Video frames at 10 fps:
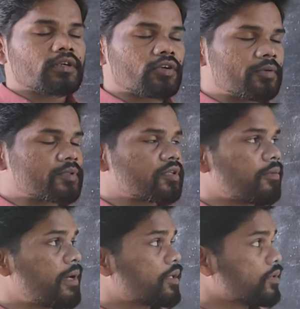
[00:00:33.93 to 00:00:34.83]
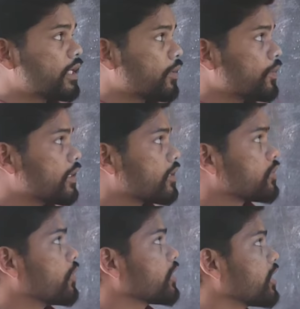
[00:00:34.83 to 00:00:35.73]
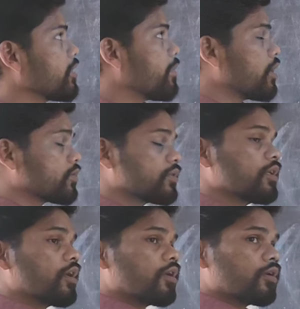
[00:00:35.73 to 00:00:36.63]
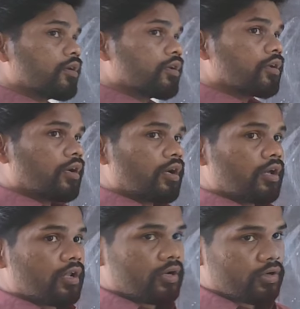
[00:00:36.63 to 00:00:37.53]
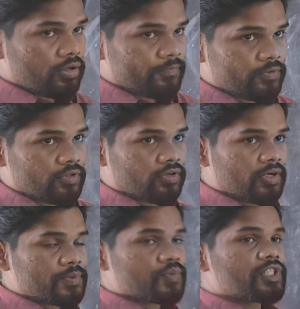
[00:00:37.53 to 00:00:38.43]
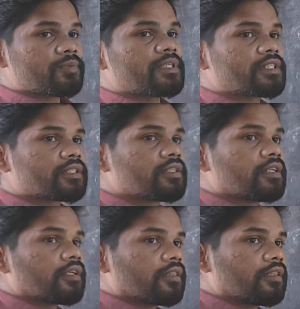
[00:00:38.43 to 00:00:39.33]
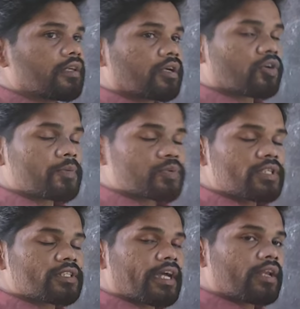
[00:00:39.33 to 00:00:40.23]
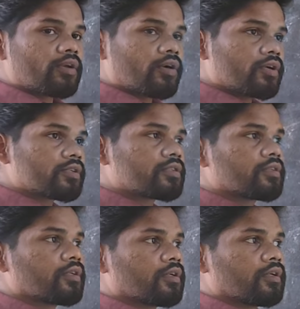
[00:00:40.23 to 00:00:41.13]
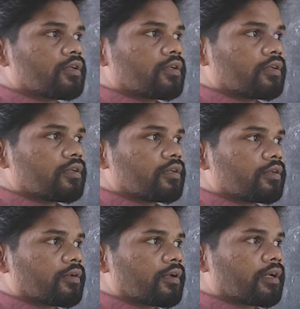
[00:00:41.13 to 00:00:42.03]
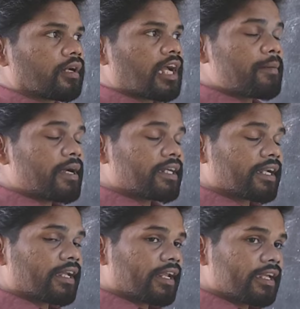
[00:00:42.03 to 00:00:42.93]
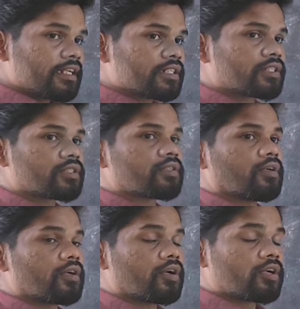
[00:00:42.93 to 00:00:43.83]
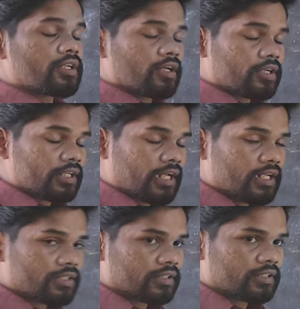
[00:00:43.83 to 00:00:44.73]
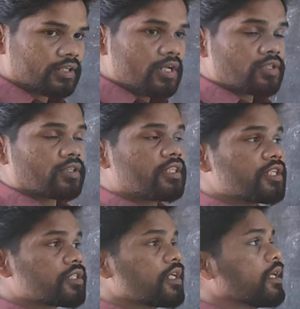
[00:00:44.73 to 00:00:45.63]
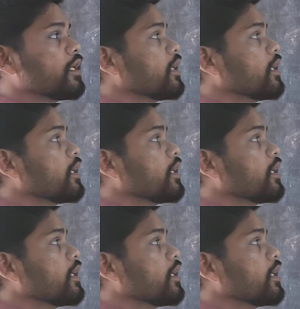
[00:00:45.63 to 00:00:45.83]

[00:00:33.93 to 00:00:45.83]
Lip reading: crops, but today we are talking about non-food crops, which means the crops which are not come under grains or horticulture. So these